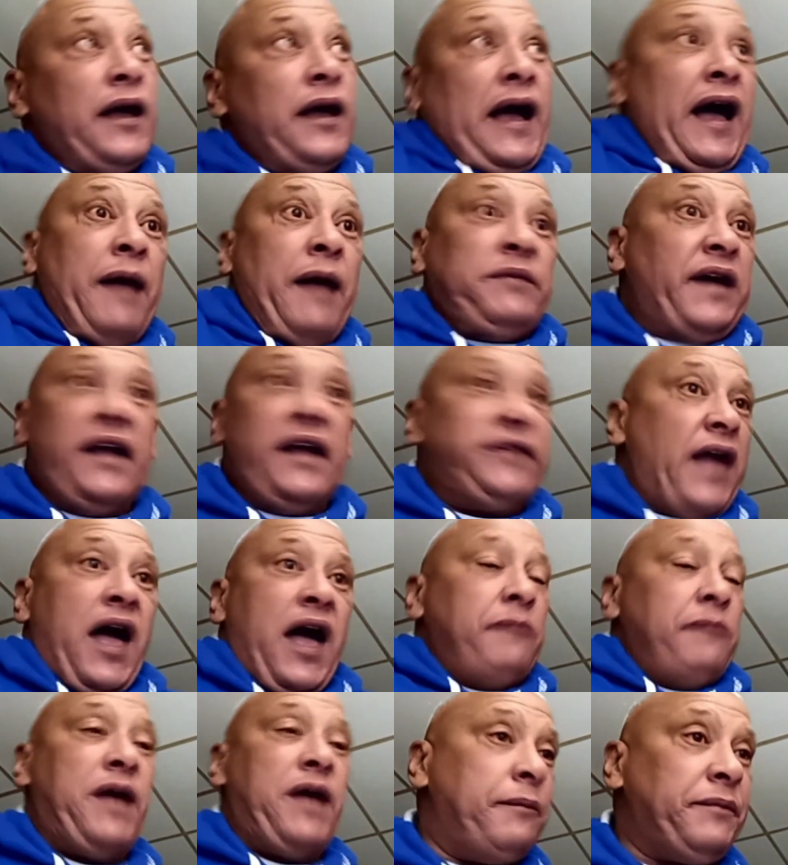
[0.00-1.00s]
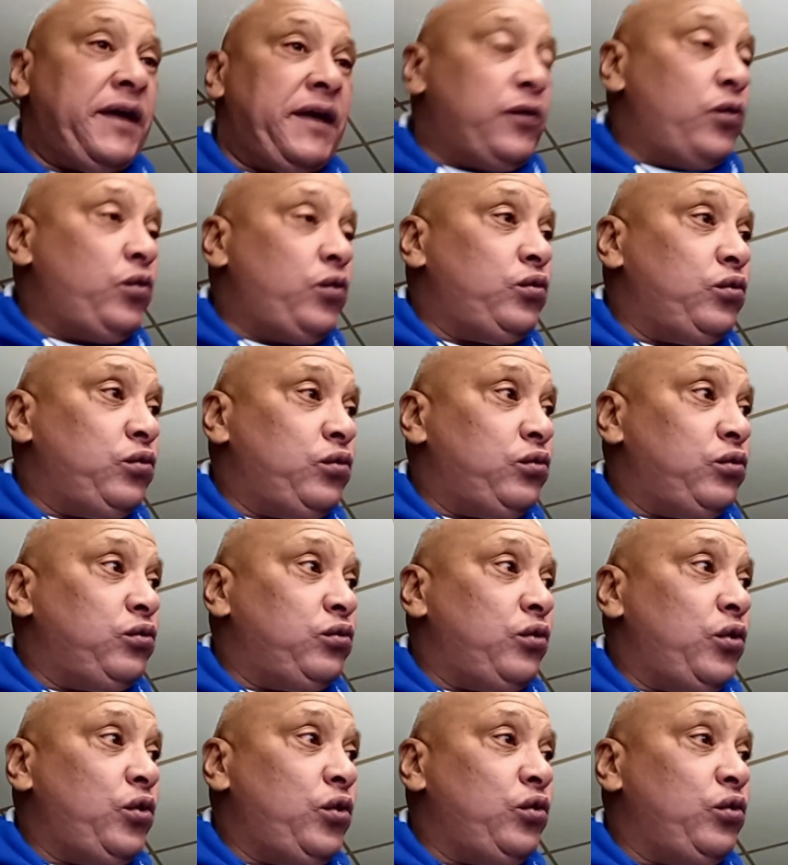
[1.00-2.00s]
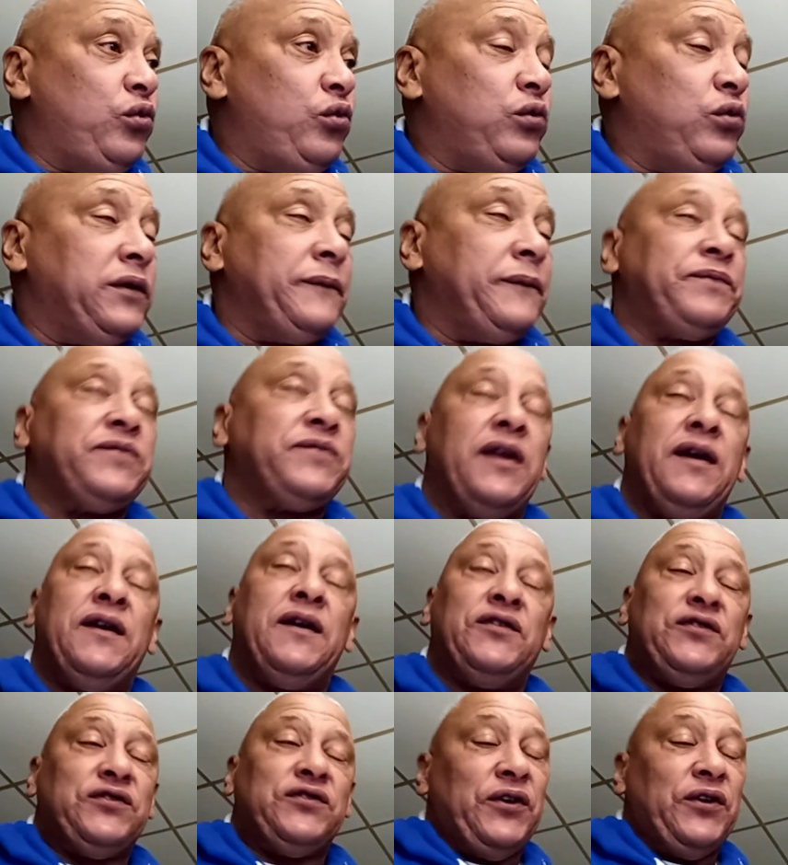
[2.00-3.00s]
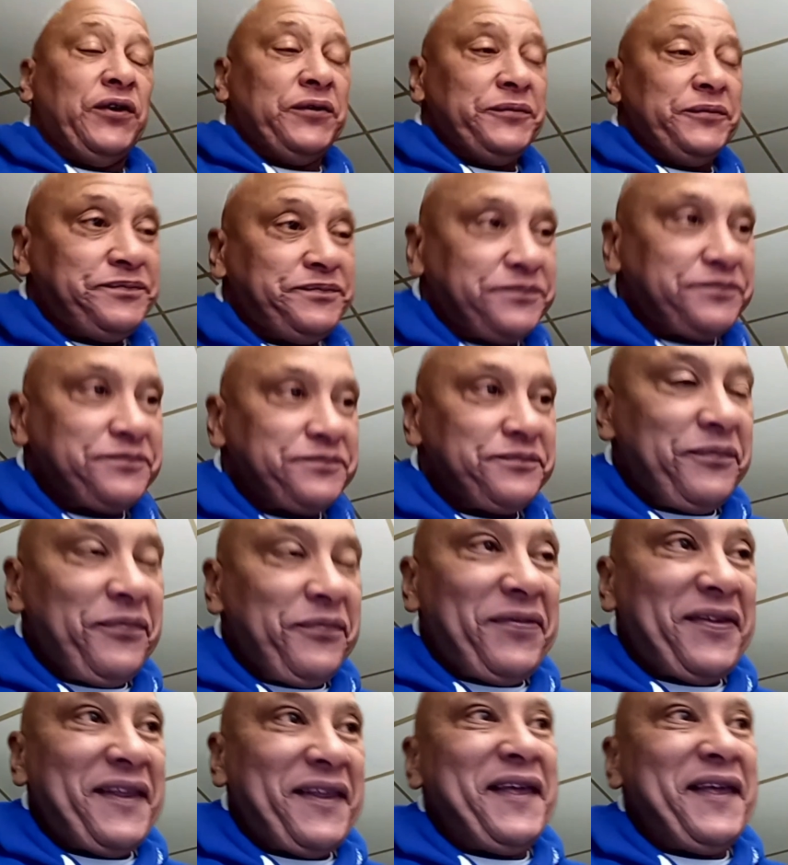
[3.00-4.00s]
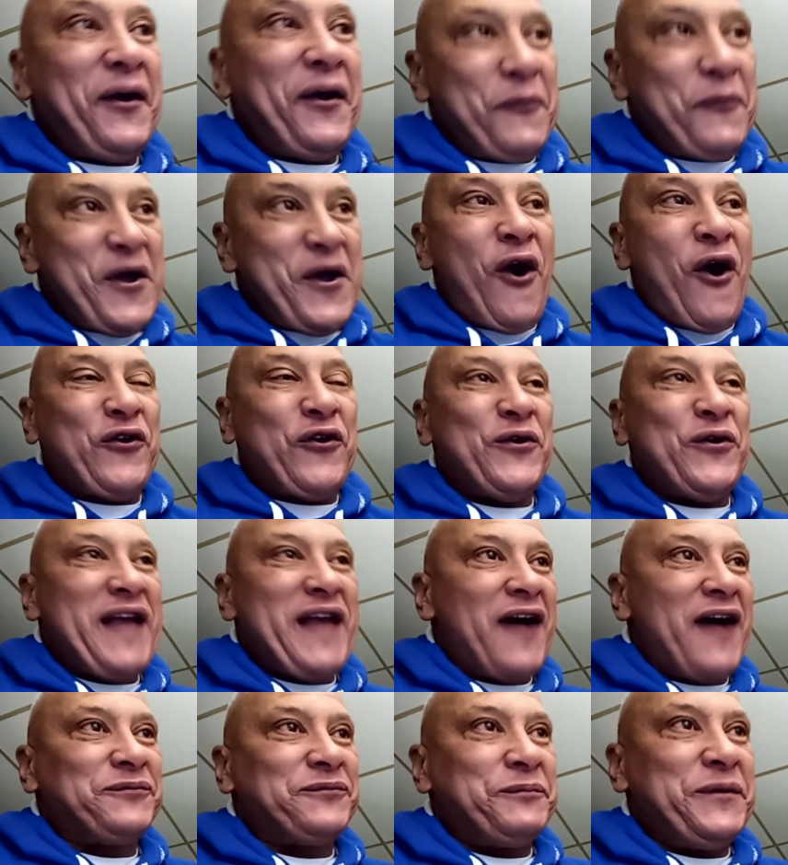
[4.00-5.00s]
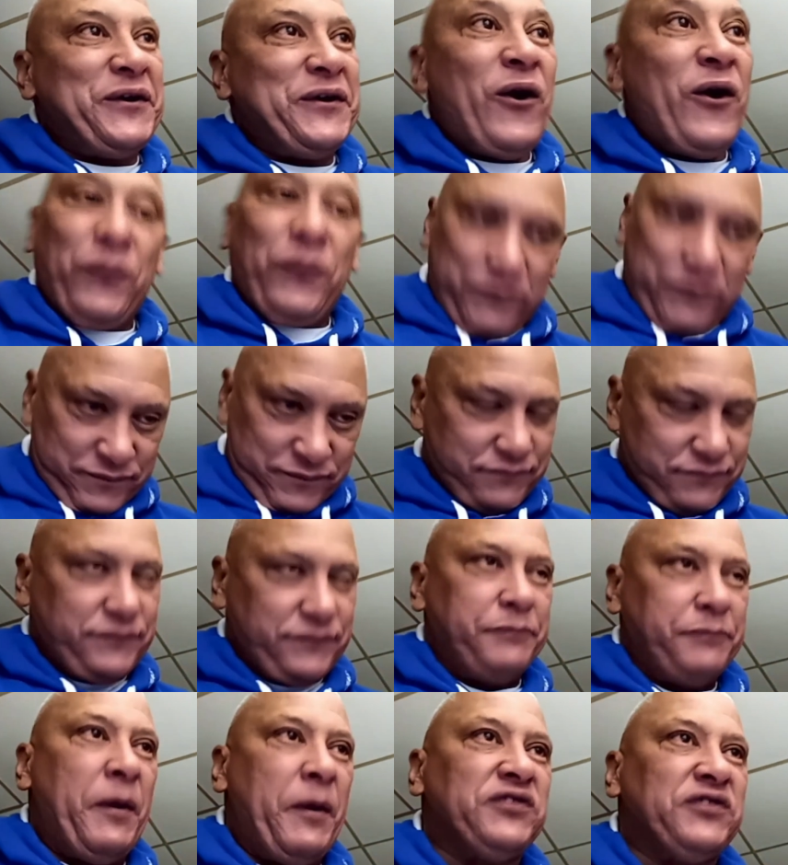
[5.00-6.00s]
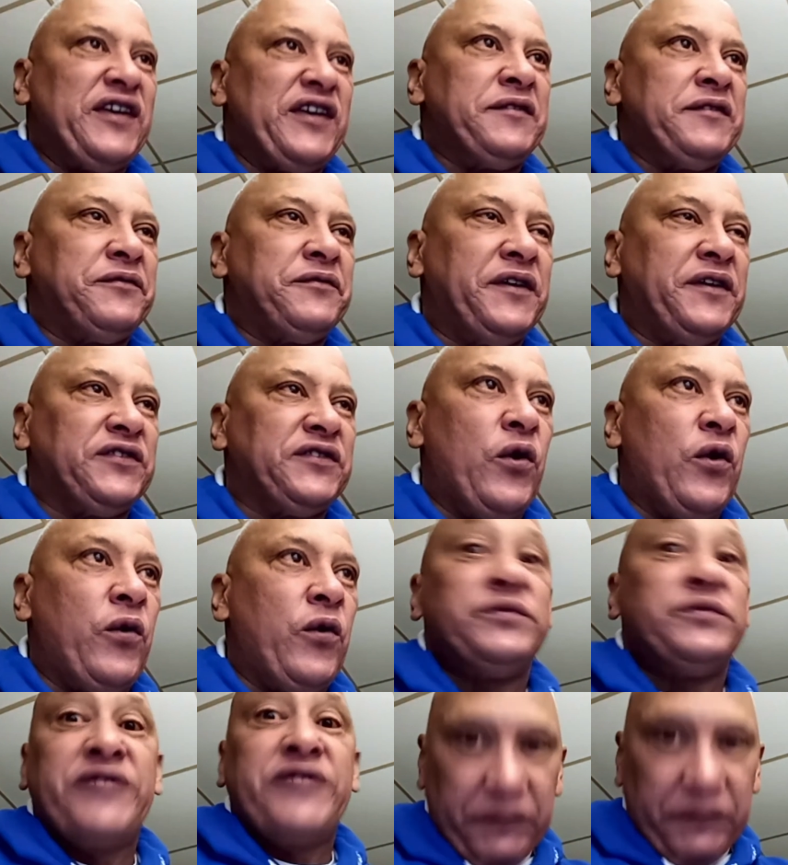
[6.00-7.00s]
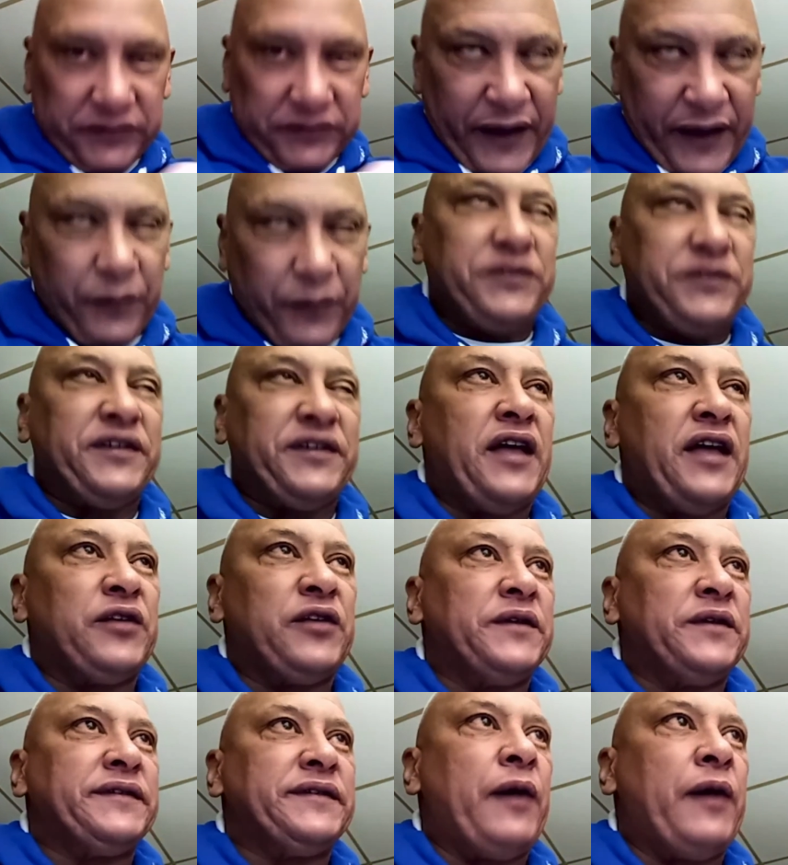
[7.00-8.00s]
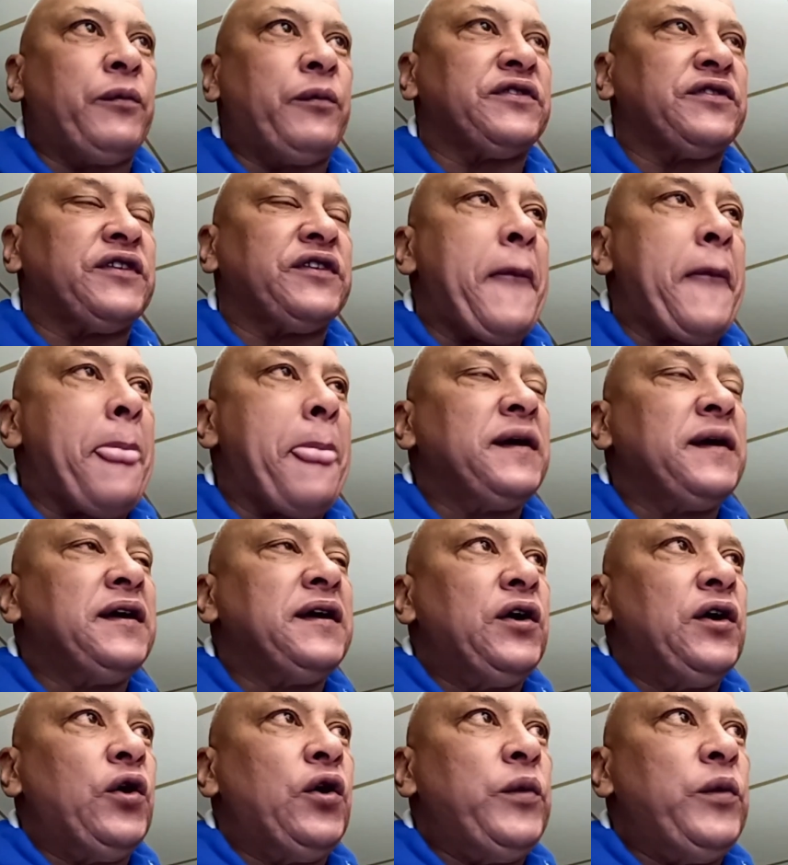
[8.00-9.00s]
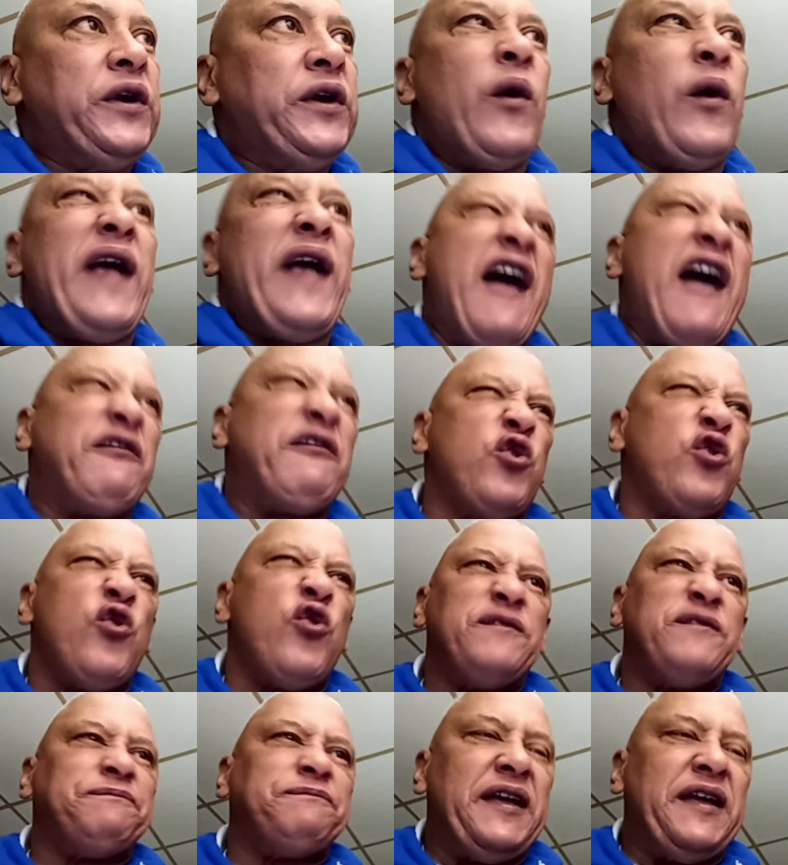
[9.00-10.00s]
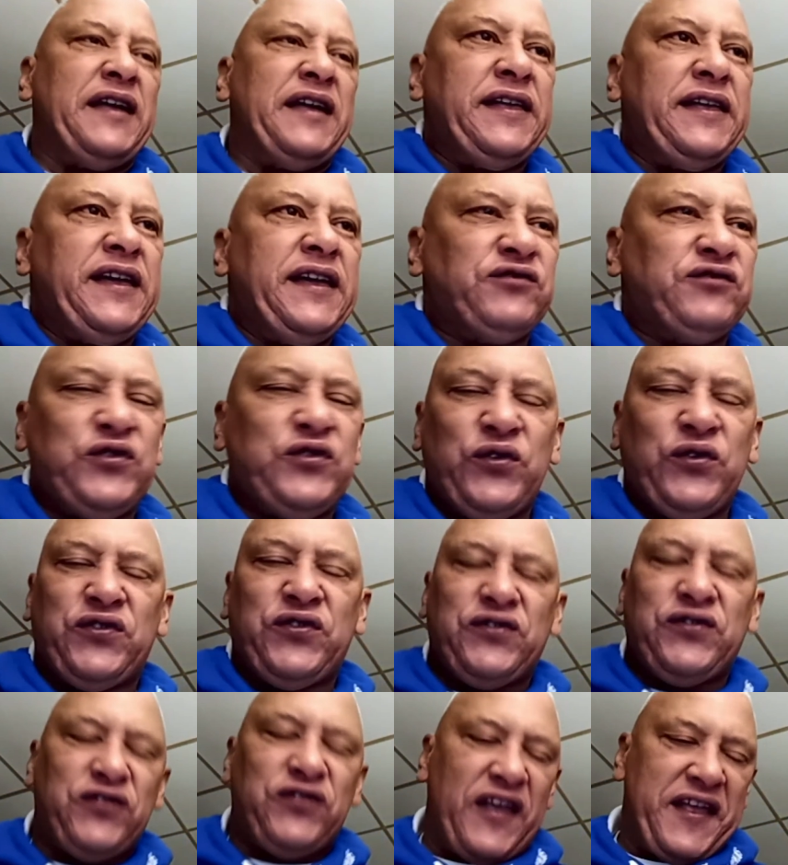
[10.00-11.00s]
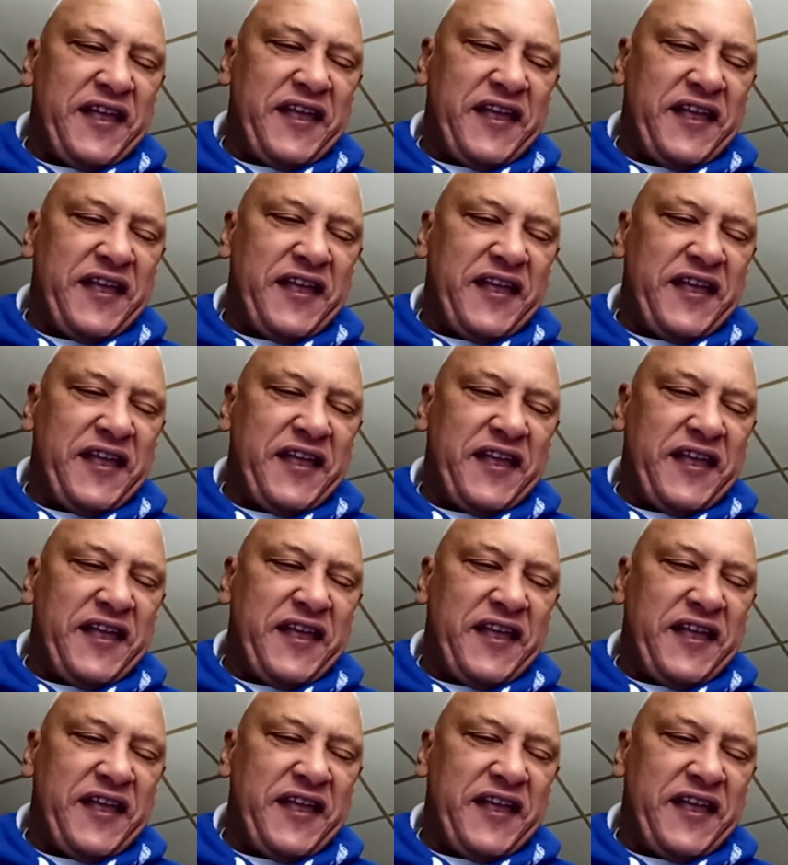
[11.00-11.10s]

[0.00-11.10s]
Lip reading: I'm like, ooh. So we all go down. We go, about 7 of us go. David Leo was another one that was there. We go half court. He introduces.